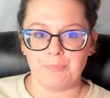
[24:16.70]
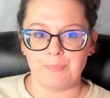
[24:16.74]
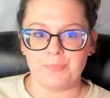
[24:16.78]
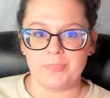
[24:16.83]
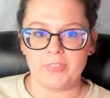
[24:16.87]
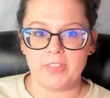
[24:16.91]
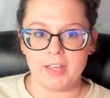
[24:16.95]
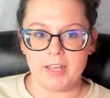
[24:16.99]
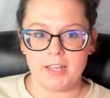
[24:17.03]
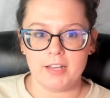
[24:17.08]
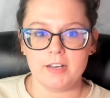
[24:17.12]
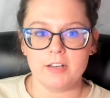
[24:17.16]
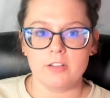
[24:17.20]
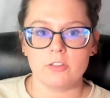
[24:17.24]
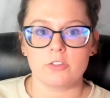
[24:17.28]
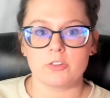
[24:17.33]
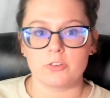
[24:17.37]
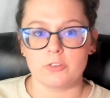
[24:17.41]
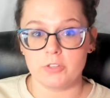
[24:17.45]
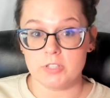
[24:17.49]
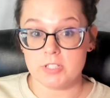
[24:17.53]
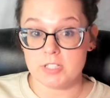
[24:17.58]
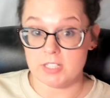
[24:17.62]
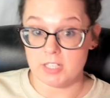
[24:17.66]
Then,
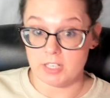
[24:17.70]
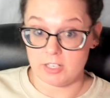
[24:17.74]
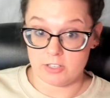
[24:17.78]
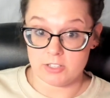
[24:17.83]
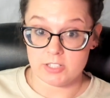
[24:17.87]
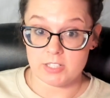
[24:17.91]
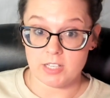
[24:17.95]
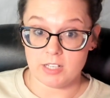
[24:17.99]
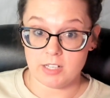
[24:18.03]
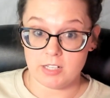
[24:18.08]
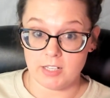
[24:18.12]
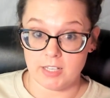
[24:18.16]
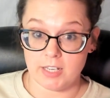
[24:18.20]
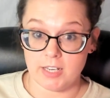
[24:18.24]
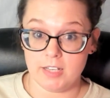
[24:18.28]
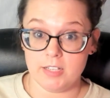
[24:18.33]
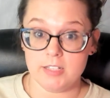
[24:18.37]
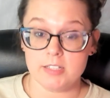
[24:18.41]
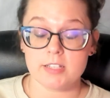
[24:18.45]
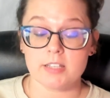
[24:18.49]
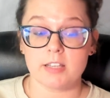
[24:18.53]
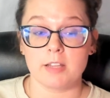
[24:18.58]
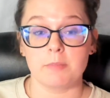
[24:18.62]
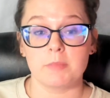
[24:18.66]
through the stickers and the
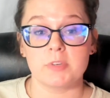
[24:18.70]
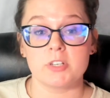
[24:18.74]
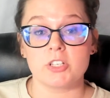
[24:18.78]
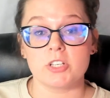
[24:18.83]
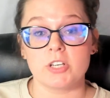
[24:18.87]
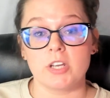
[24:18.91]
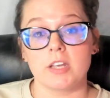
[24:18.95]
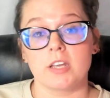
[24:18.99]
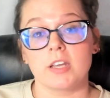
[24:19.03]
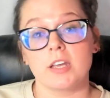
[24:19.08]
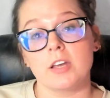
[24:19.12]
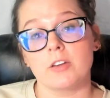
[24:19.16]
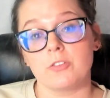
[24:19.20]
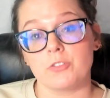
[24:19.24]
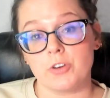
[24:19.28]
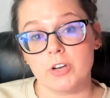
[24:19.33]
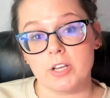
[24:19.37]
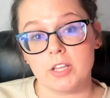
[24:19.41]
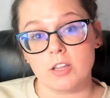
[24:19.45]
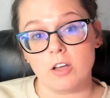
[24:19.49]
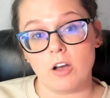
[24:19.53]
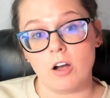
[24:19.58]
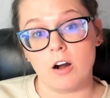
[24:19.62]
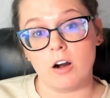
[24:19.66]
leads, the machine can
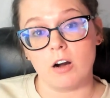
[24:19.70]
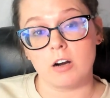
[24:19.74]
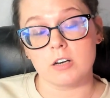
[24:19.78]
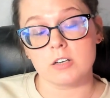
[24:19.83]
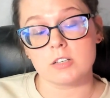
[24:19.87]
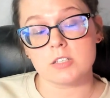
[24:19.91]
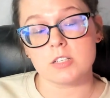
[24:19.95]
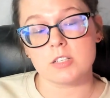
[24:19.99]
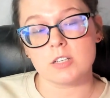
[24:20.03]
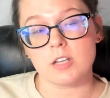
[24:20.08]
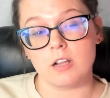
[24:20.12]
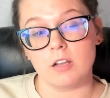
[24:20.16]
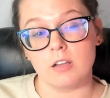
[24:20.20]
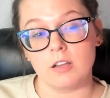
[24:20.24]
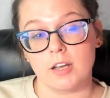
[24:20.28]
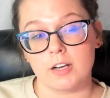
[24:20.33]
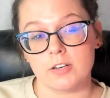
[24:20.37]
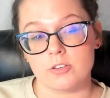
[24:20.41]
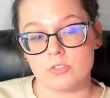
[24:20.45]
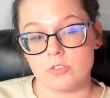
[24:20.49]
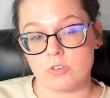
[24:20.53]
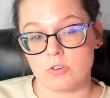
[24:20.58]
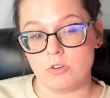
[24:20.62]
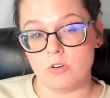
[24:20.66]
read the heart's
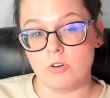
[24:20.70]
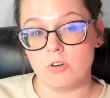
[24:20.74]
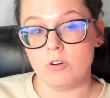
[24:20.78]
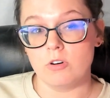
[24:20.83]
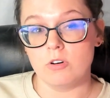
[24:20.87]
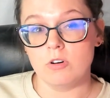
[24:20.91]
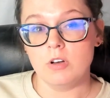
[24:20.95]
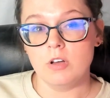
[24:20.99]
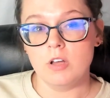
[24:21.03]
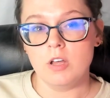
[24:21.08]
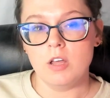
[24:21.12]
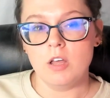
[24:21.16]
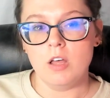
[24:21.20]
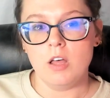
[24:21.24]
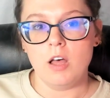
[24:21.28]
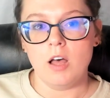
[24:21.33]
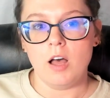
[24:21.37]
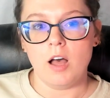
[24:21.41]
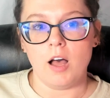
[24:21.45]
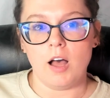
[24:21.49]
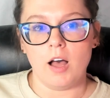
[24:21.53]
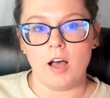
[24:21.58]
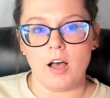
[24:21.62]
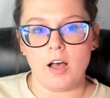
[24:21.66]
electrical
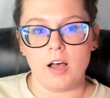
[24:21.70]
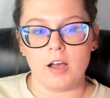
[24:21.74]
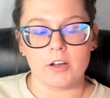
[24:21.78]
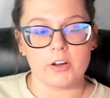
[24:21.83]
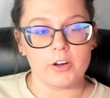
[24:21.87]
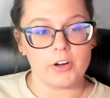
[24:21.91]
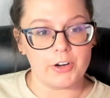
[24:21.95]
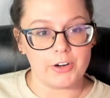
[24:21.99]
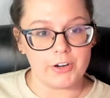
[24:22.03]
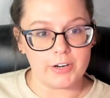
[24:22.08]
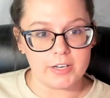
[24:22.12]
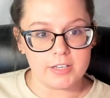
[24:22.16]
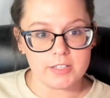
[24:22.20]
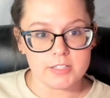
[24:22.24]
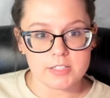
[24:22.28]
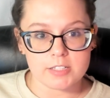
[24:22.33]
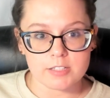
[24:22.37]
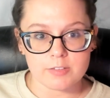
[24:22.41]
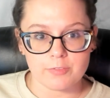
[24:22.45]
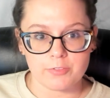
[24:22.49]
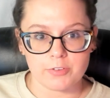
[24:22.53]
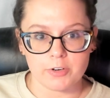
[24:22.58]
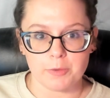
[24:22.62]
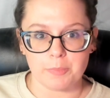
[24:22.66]
current
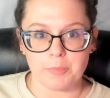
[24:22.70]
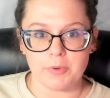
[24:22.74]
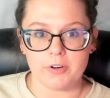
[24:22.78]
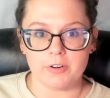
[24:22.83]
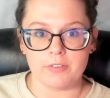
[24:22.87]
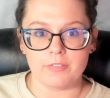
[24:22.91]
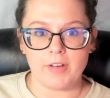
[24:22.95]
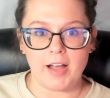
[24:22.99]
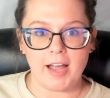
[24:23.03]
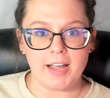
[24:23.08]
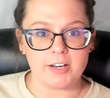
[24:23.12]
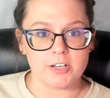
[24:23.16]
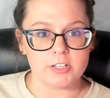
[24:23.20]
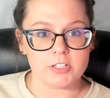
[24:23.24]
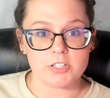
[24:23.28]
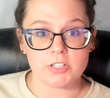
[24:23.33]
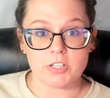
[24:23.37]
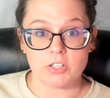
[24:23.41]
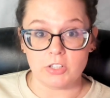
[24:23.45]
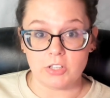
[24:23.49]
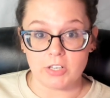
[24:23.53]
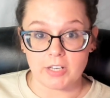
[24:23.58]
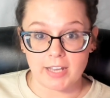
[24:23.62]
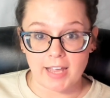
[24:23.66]
for providers
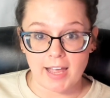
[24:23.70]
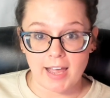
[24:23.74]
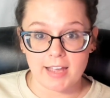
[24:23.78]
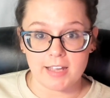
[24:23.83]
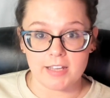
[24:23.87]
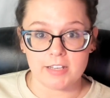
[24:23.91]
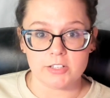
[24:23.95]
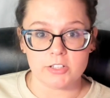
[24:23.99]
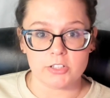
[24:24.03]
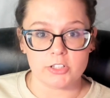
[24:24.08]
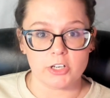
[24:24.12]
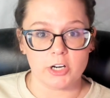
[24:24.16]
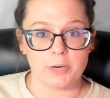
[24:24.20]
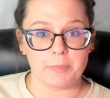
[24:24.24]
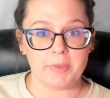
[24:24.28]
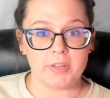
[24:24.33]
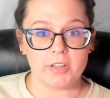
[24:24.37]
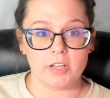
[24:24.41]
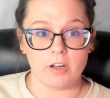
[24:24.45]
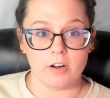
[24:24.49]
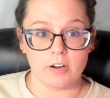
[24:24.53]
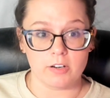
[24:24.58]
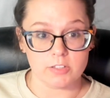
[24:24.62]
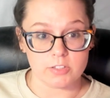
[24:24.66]
to look at and determine
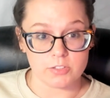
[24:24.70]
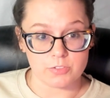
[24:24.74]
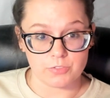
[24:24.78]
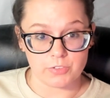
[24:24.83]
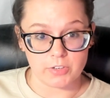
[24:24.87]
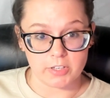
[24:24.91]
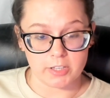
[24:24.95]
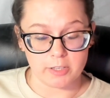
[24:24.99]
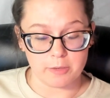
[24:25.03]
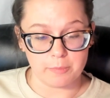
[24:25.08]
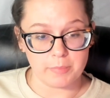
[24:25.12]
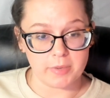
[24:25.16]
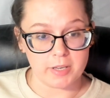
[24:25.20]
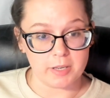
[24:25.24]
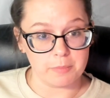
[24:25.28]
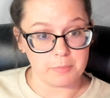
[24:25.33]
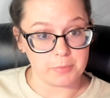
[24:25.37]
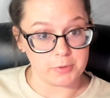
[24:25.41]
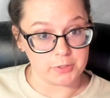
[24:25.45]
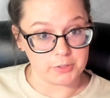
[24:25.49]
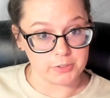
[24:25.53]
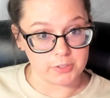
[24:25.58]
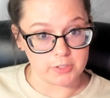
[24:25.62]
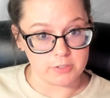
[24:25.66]
the heart's rhythm being
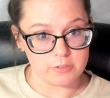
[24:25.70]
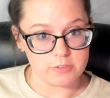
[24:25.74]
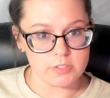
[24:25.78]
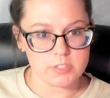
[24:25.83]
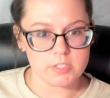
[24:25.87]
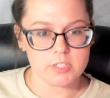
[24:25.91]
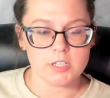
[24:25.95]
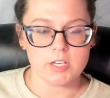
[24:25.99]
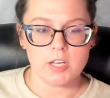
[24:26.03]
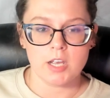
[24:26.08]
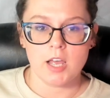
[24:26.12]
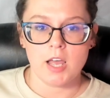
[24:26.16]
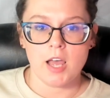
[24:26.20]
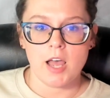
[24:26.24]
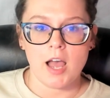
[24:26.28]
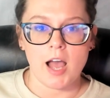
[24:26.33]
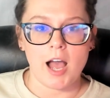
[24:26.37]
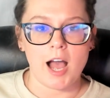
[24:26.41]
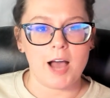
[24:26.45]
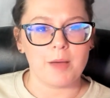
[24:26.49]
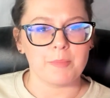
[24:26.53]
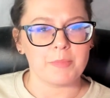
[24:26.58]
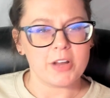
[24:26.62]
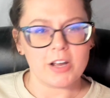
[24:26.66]
produced.
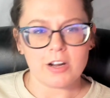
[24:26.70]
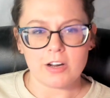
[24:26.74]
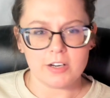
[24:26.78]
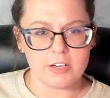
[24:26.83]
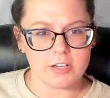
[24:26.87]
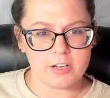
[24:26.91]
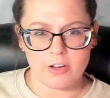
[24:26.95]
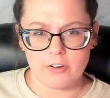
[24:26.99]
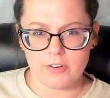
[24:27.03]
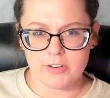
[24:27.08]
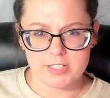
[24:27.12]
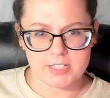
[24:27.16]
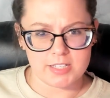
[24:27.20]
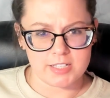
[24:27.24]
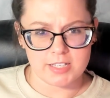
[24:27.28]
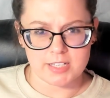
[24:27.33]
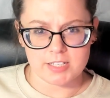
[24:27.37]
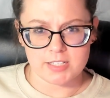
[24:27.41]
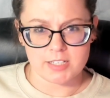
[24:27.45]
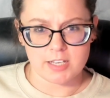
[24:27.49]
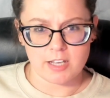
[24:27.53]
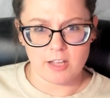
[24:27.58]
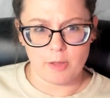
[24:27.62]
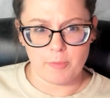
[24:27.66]
I'm not going to go into
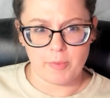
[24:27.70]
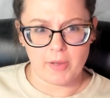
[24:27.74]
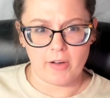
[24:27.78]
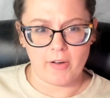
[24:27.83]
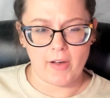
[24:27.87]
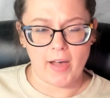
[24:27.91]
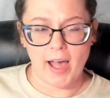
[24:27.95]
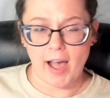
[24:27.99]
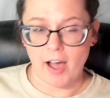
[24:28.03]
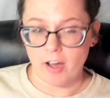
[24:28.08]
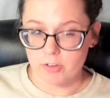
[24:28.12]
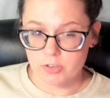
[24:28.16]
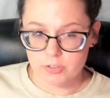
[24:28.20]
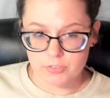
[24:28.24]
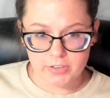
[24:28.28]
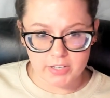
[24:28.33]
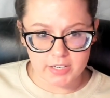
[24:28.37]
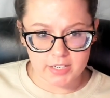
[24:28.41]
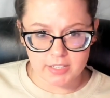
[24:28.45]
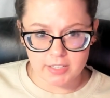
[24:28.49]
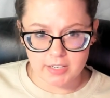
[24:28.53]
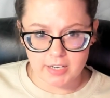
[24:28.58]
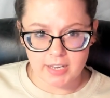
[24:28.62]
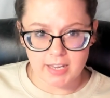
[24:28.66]
detail about how to
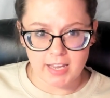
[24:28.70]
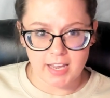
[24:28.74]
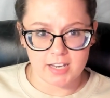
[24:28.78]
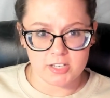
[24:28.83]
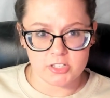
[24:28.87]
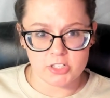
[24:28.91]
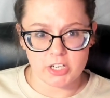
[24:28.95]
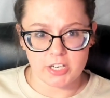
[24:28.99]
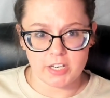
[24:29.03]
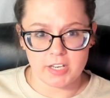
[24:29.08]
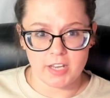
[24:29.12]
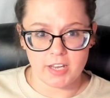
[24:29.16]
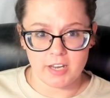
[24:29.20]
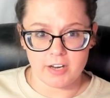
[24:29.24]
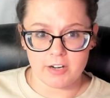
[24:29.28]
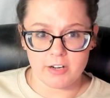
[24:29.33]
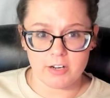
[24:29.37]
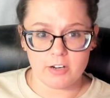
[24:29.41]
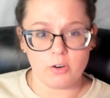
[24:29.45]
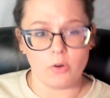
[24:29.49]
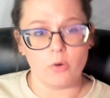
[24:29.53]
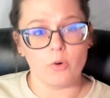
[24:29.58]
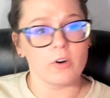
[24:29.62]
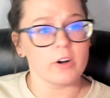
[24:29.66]
read an EKG
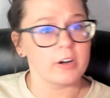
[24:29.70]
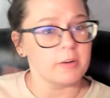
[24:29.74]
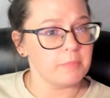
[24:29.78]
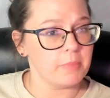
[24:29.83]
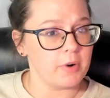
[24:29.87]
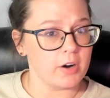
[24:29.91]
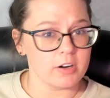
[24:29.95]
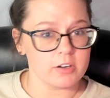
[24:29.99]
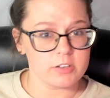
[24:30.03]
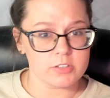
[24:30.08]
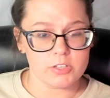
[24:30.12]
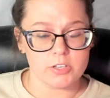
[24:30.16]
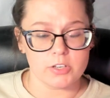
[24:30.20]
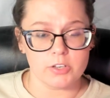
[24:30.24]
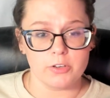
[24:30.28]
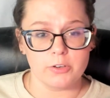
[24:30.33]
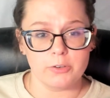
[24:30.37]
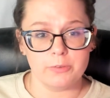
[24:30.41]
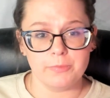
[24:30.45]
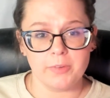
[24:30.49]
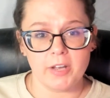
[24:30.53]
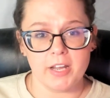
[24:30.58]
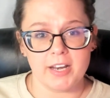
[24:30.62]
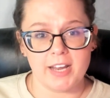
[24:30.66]
here or in part
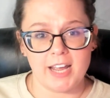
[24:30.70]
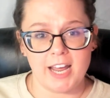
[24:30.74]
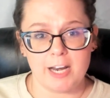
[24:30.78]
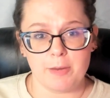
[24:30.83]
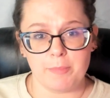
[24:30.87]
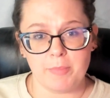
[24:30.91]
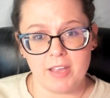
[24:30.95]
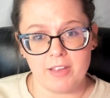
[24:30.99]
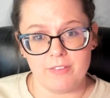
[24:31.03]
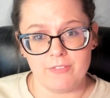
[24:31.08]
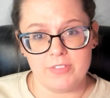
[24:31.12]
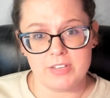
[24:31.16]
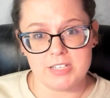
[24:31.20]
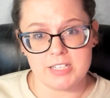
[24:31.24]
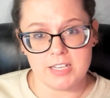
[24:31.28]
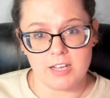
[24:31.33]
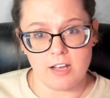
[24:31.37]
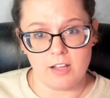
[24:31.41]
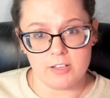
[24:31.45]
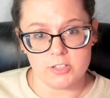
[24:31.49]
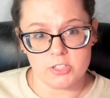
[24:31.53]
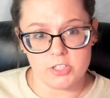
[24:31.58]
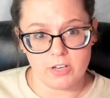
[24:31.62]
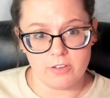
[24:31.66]
2, Anatomy and
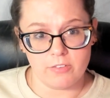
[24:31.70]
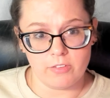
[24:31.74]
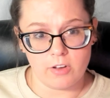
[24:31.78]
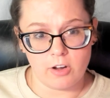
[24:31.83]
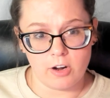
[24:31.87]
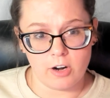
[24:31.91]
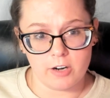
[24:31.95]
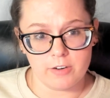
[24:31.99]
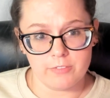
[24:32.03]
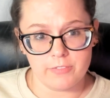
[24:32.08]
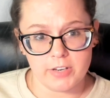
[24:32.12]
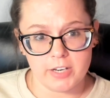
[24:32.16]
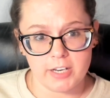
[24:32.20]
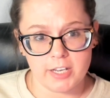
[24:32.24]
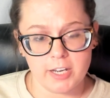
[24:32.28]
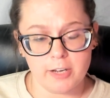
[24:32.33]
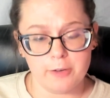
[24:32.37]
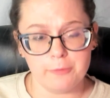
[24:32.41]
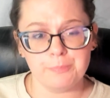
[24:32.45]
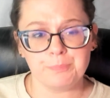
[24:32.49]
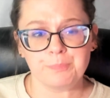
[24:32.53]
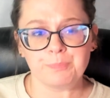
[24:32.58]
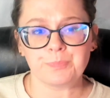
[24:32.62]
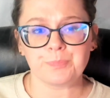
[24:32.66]
Physiology of the Heart video.